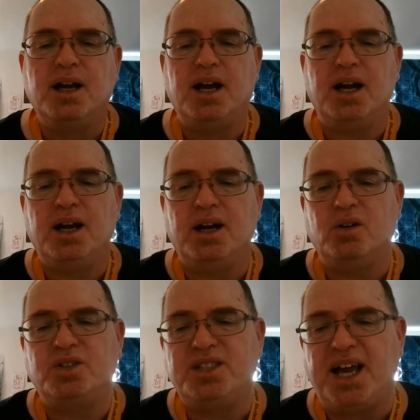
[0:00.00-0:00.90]

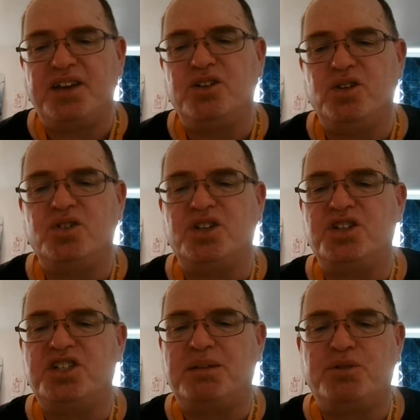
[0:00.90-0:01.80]
Uh, sad news on
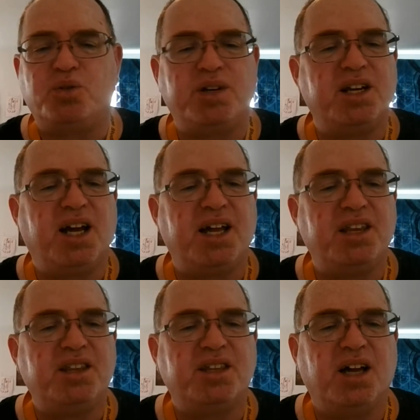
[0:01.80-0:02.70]
December
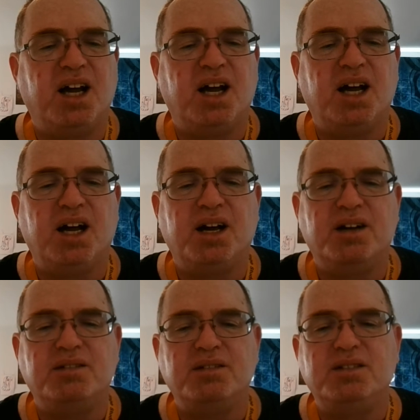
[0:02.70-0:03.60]
29th.
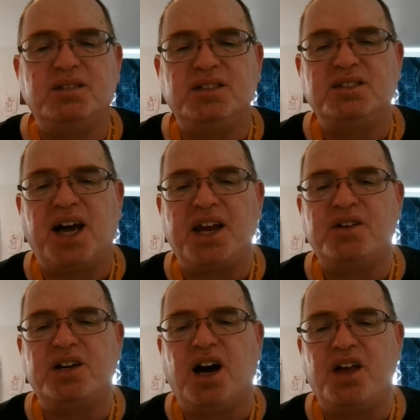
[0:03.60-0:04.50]
Uh, designer
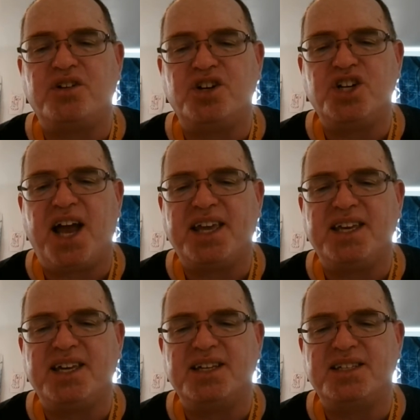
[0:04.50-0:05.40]
and author
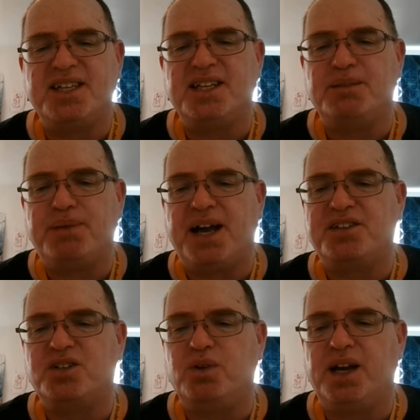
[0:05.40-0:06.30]
Jackie Cassada
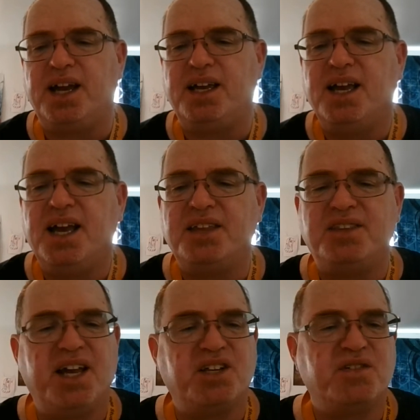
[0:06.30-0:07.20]
passed away at
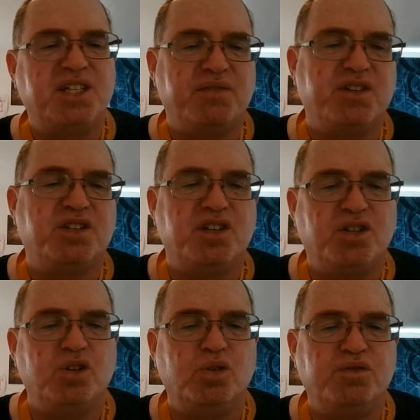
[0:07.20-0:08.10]
the age of
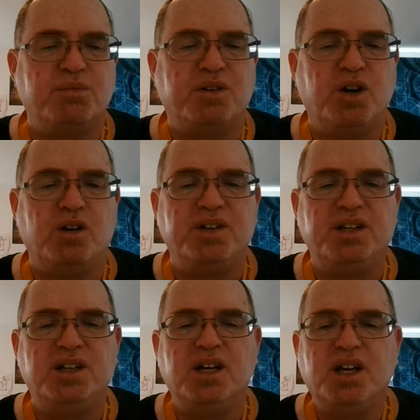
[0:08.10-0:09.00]
72 from
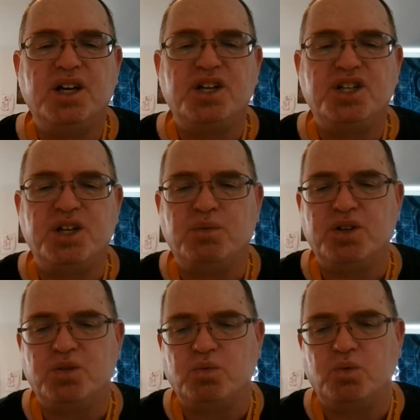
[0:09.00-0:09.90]
COVID. She
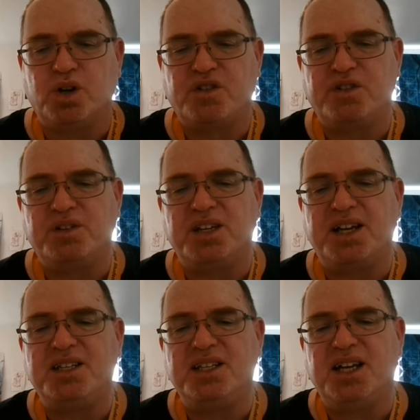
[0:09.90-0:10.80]
was worked from the
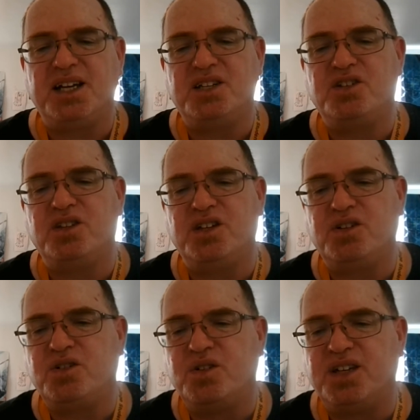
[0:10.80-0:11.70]
1990s to the
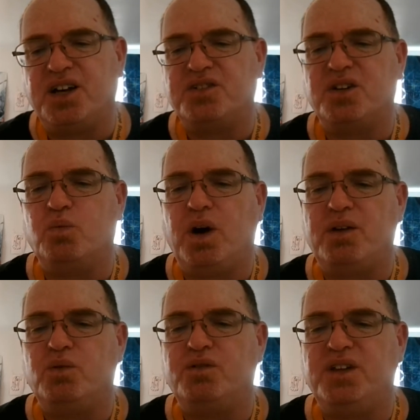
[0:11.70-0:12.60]
year 2000 in
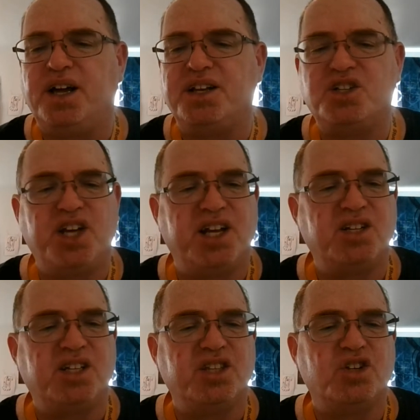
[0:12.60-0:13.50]
White Wolf Lines,
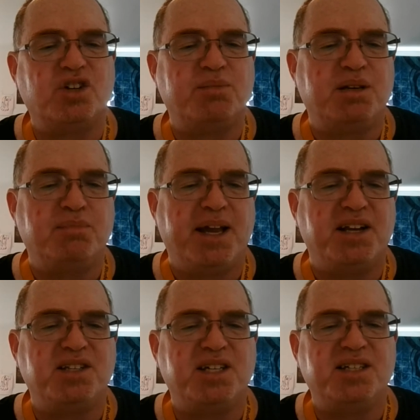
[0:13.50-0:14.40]
Changeling the Dreaming,
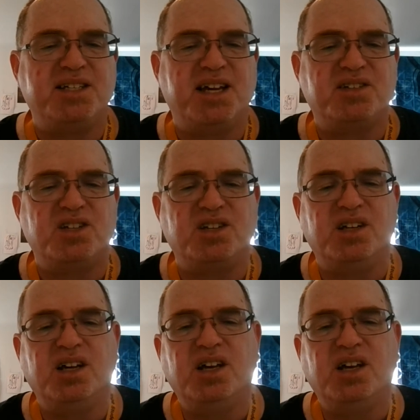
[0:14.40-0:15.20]
Mage the Ascension,